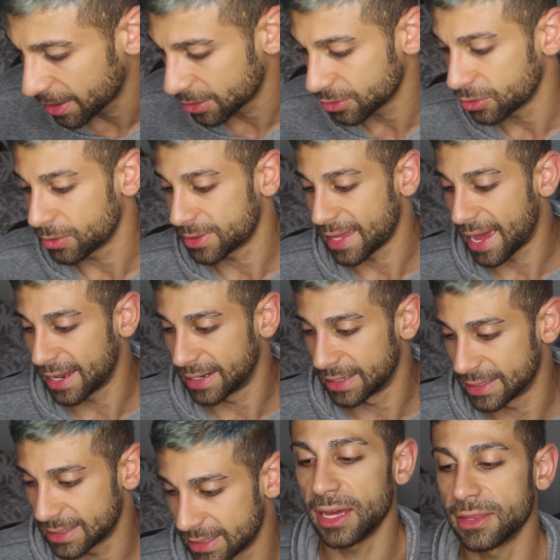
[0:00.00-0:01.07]
I don't know what that
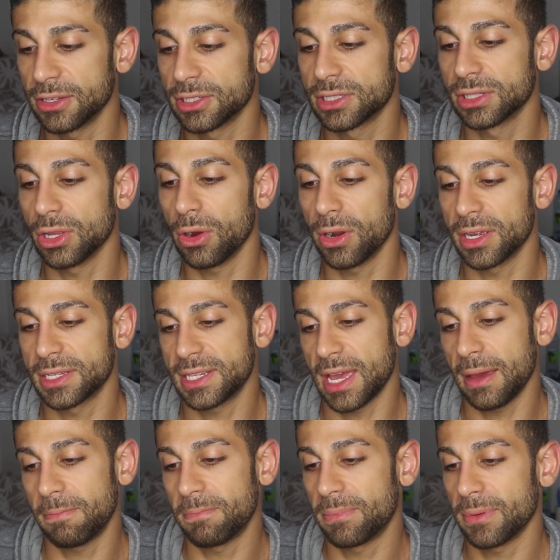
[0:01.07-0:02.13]
is. Yeah, there's
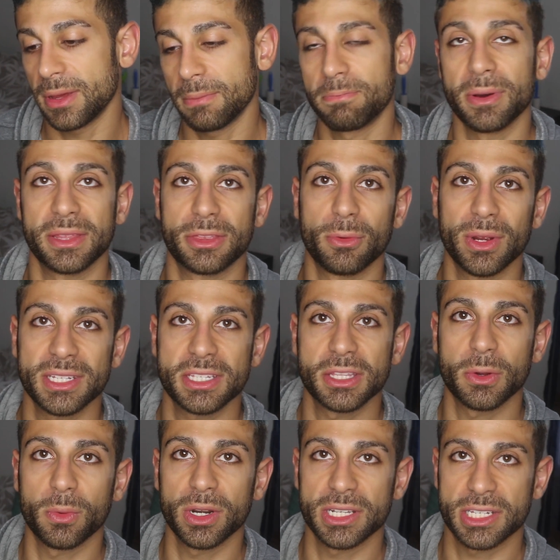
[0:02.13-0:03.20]
Lorazep, but the rest of
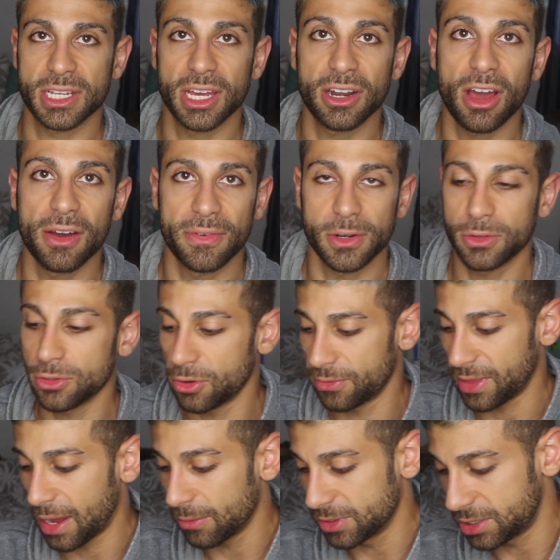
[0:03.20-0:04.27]
the word is cut off. I don't know
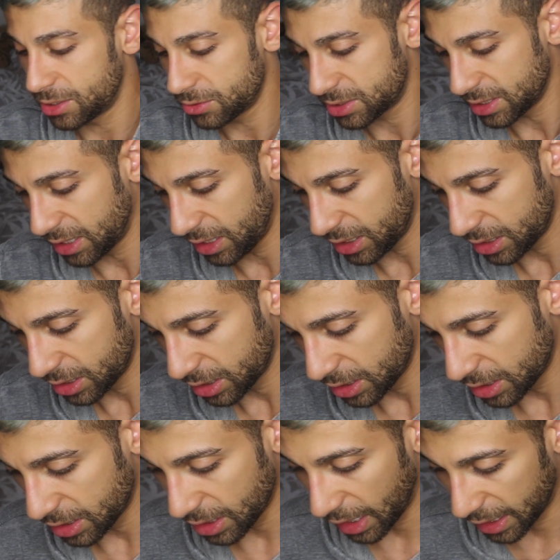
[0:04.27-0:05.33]
if that was used in it.
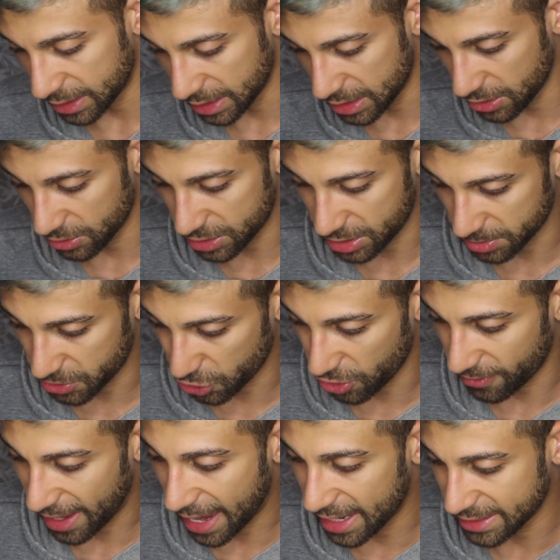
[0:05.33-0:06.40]
And then there's some sort
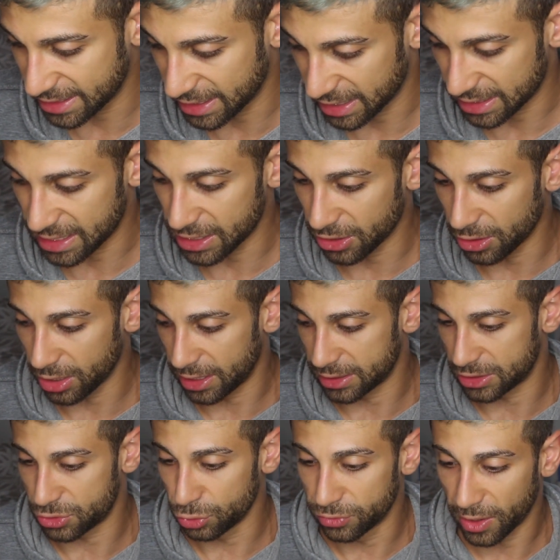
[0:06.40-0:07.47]
of acid, and needle,
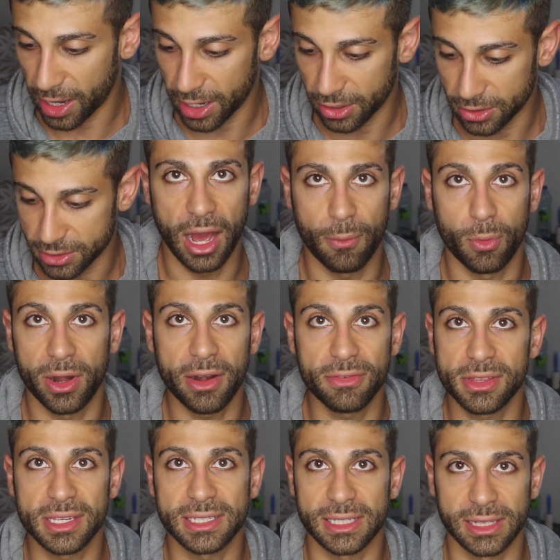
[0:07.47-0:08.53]
and two vials.
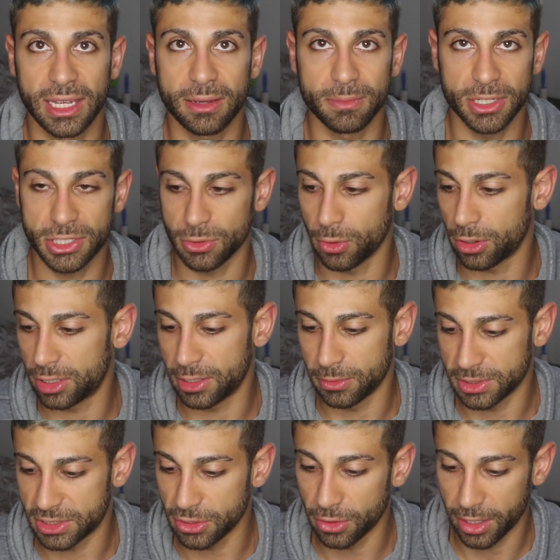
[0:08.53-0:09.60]
Whatever this Ligma sorority
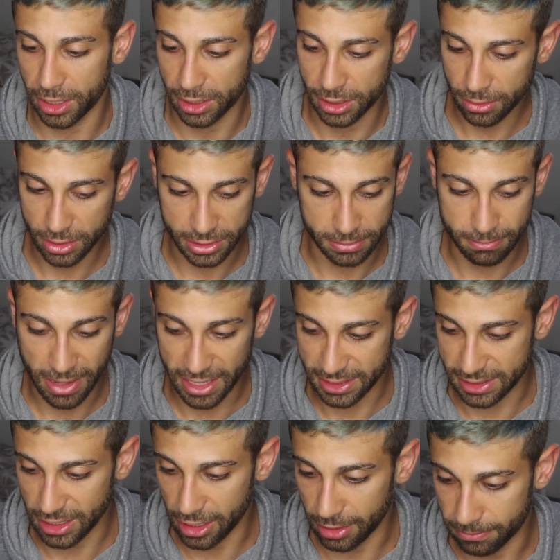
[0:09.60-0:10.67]
was doing is
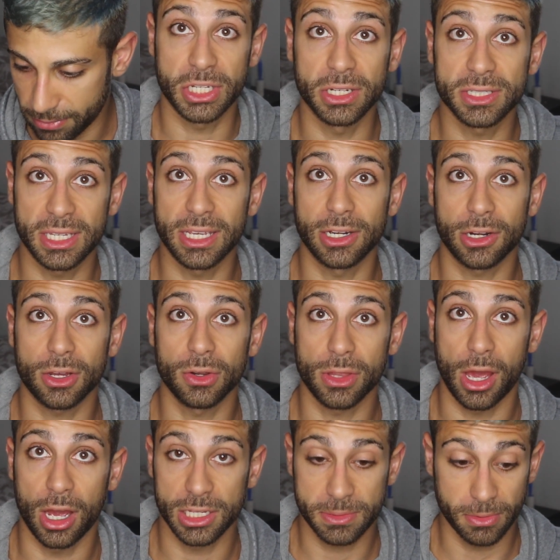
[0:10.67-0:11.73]
messed up. Seriously gonna go to
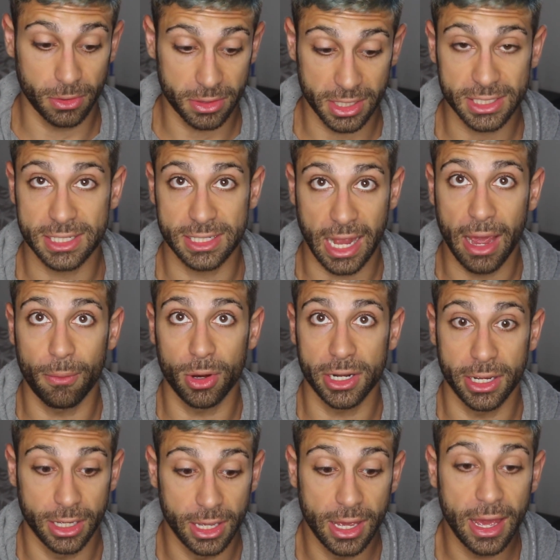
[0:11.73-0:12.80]
the hospital with this, because I
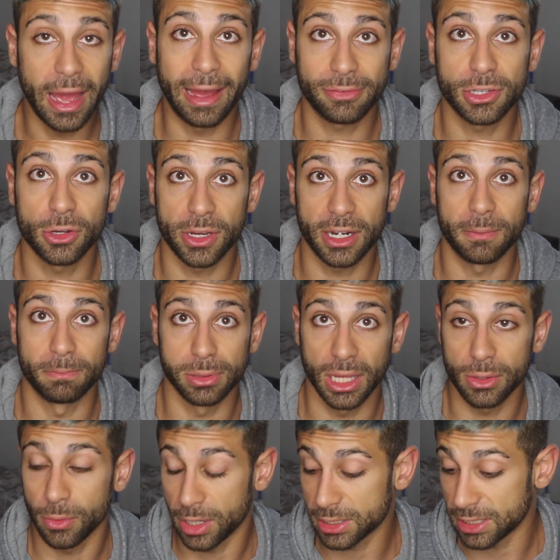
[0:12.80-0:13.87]
wanna, I have to go get
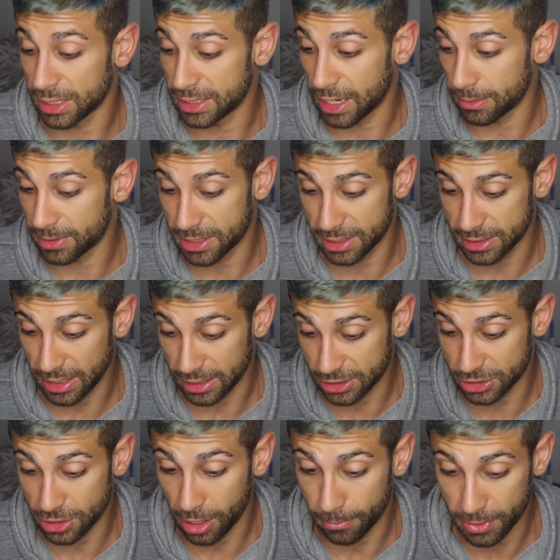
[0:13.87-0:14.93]
blood work done now, because I
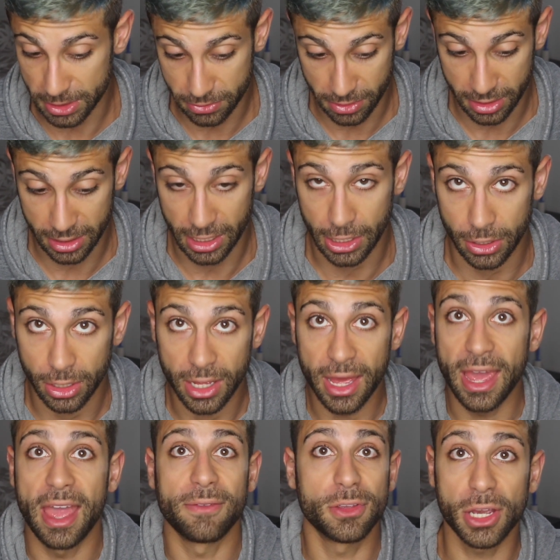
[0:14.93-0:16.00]
just got pricked with the needle.
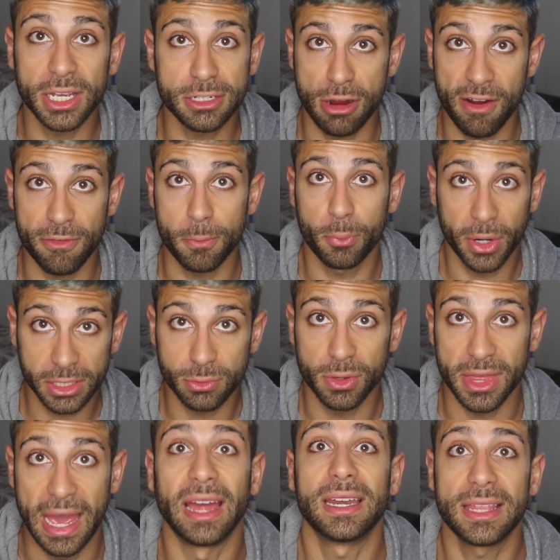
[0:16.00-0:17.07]
If you guys are ever pricked
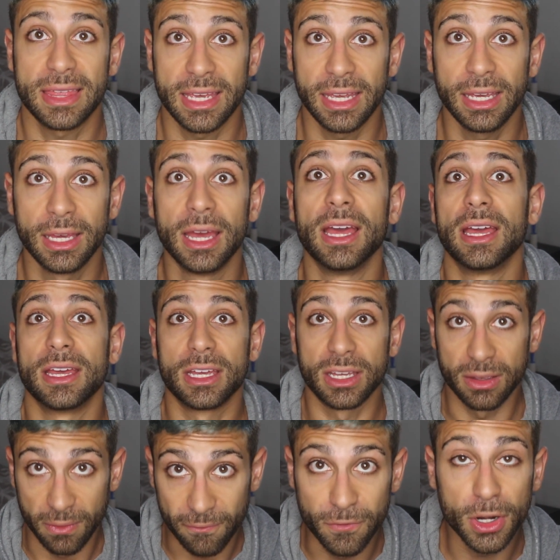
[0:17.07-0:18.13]
with anything,
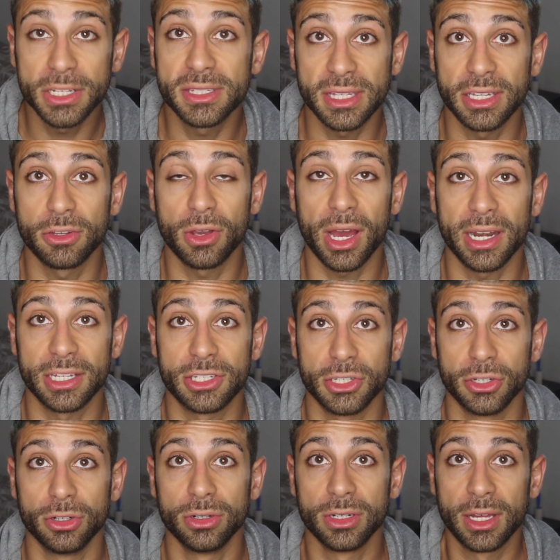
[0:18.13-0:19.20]
first thing you gotta
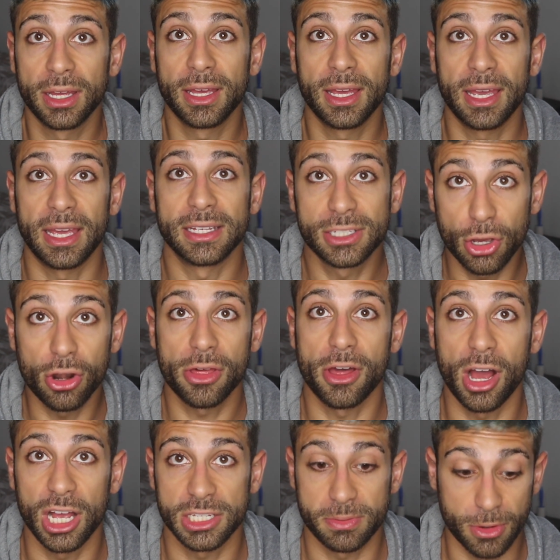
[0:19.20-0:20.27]
do is go to
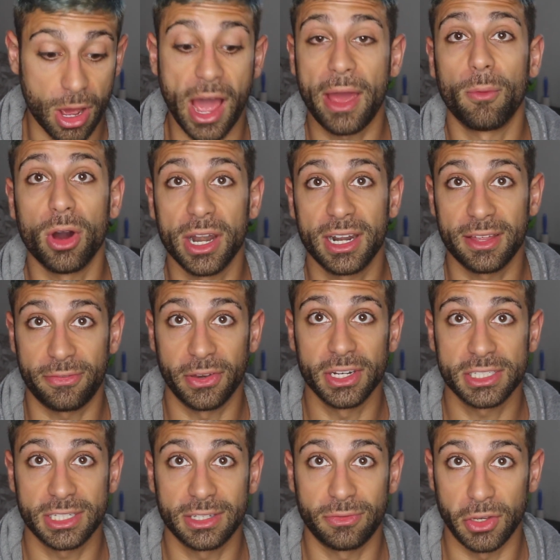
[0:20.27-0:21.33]
the hospital. I wanted to
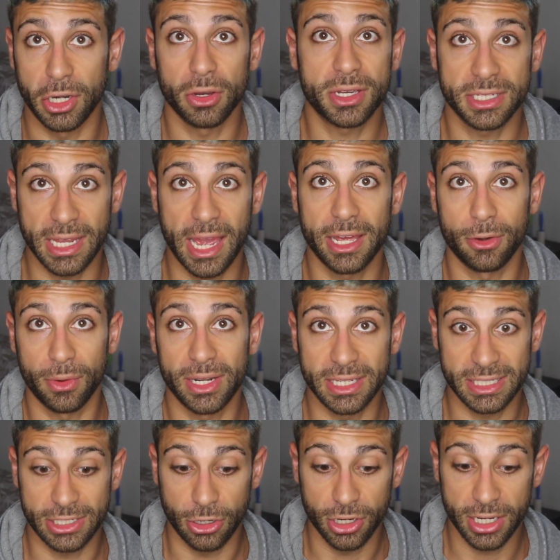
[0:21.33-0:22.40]
finish this video because I had already
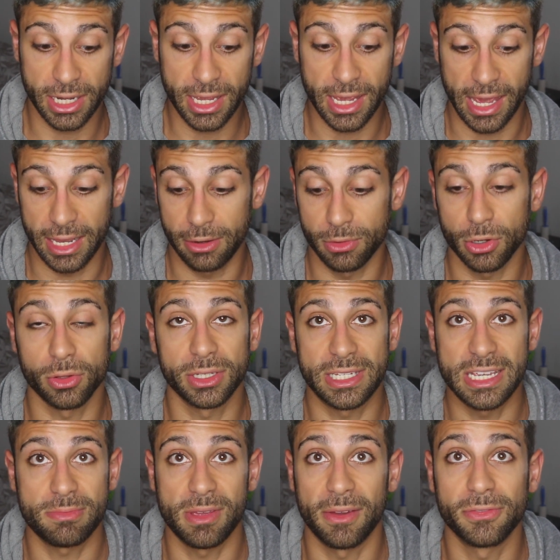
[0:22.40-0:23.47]
started it, and it would only
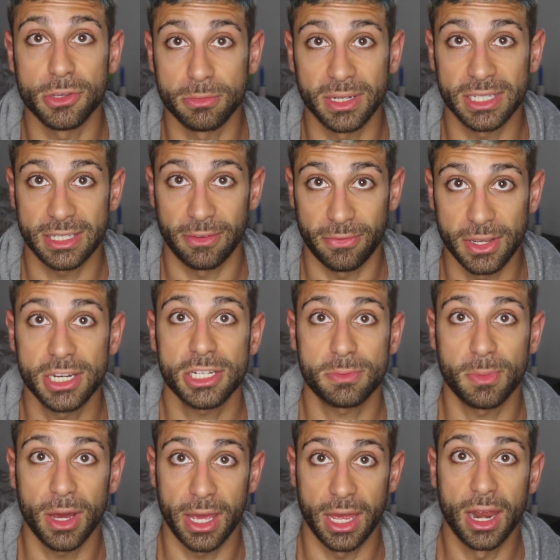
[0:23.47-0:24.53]
take me a few minutes to finish,
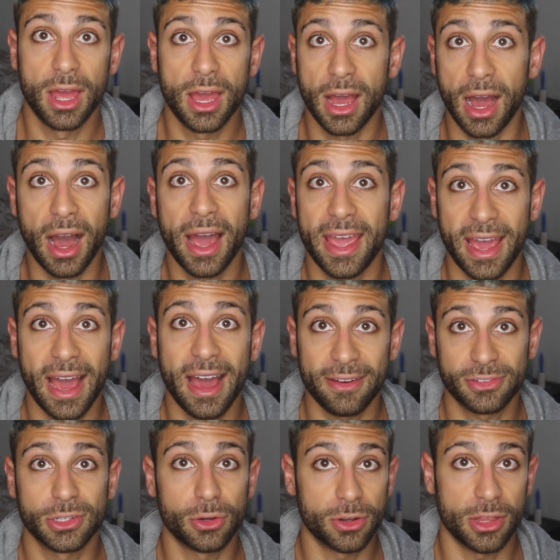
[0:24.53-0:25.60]
but I
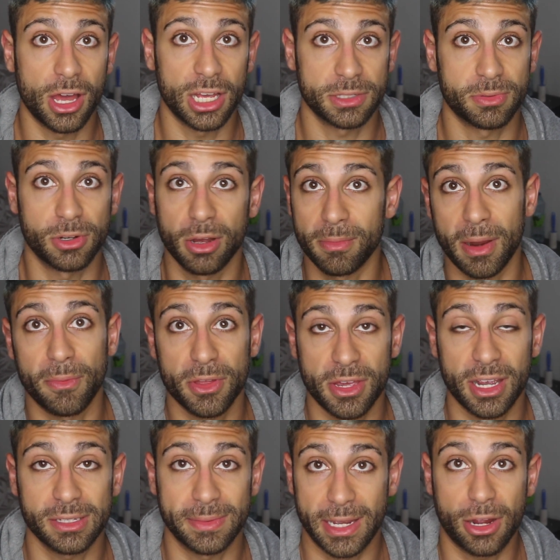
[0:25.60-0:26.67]
have to go to the hospital. My
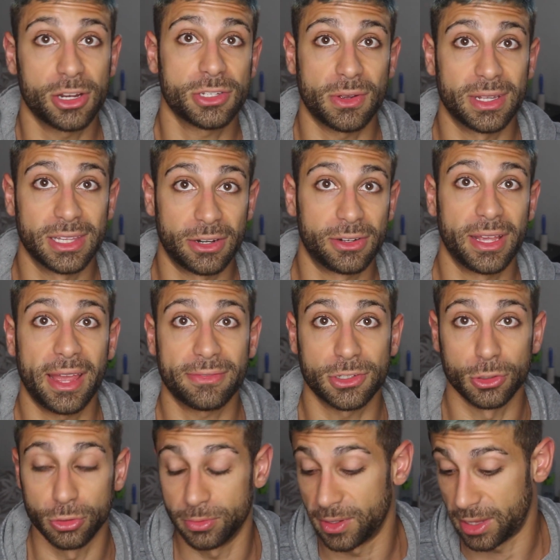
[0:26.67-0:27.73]
brother has my car, so I literally have
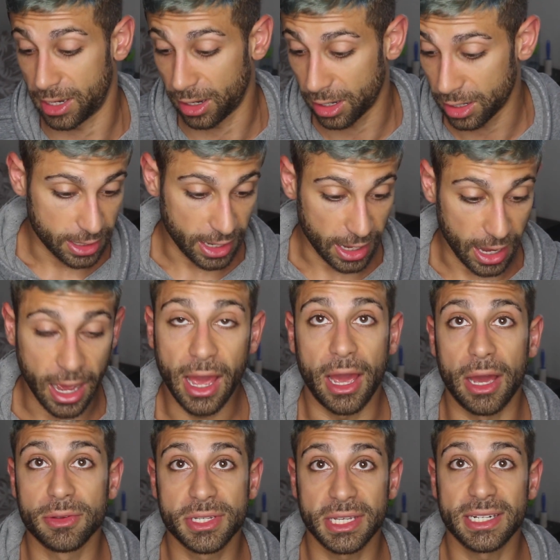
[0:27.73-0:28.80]
to Uber there. Okay,
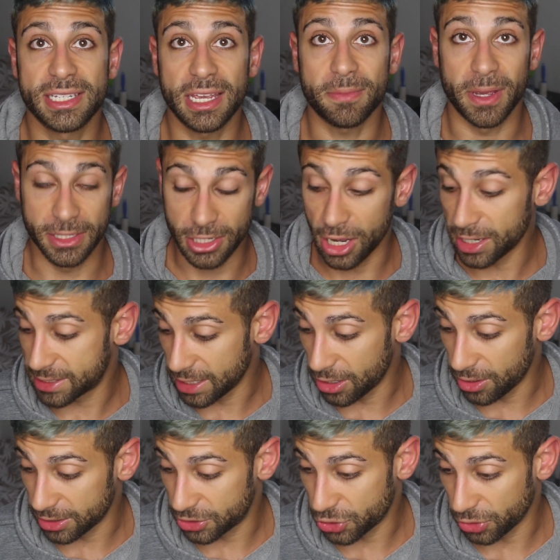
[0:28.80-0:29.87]
I, I was gonna take my dogs
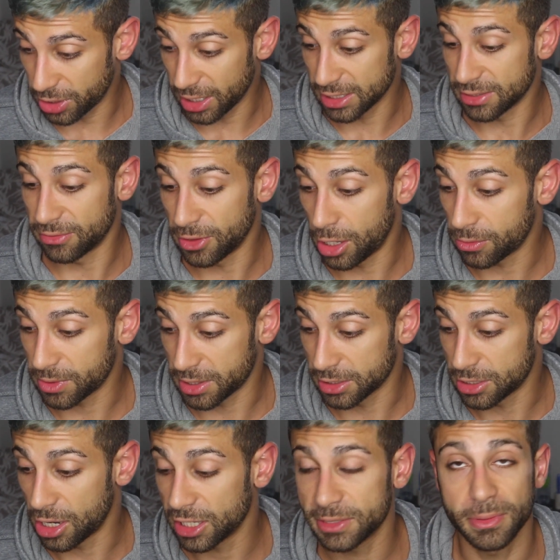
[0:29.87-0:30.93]
out and show you guys a vlog with the
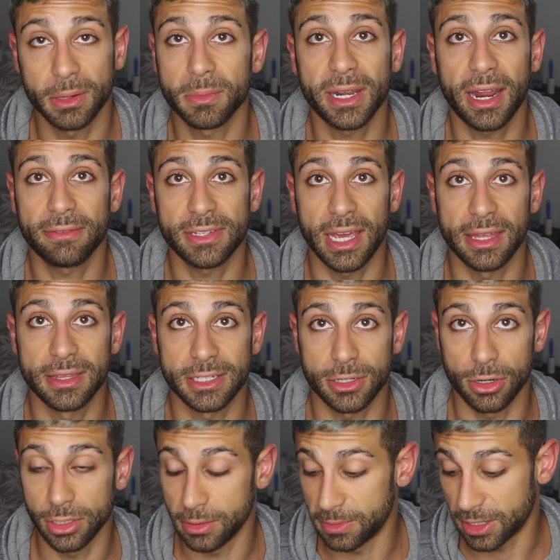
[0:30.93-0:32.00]
dogs, but I'm gonna have to end this
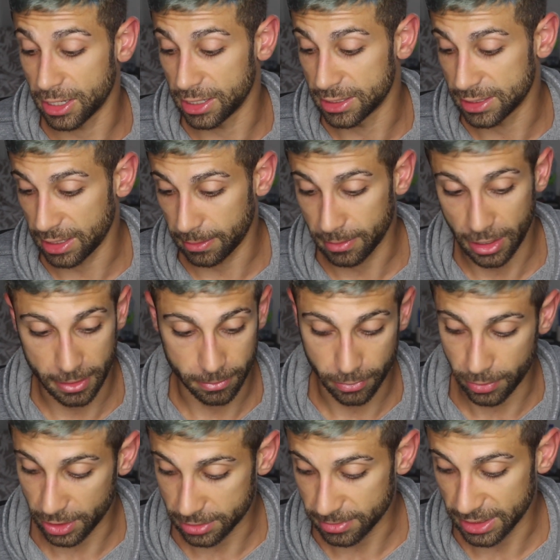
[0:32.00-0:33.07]
early because I, I
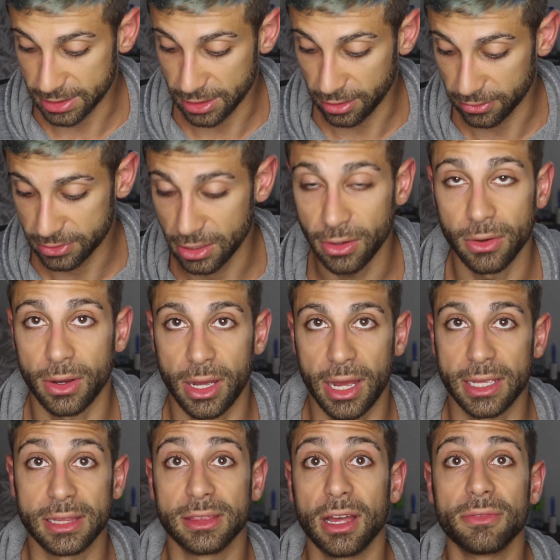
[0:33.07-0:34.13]
pricked myself. So
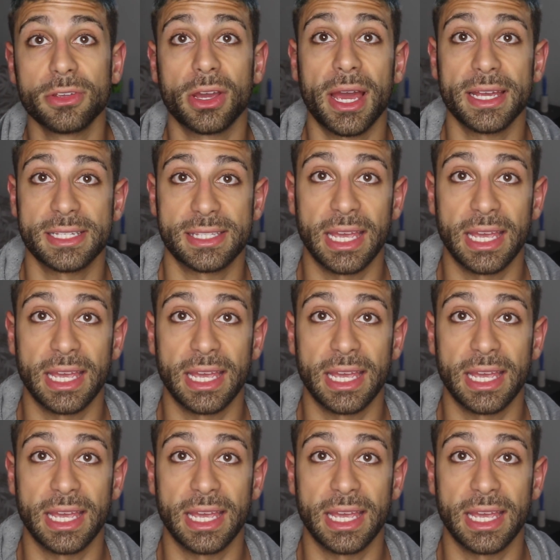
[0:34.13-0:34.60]
I love you guys.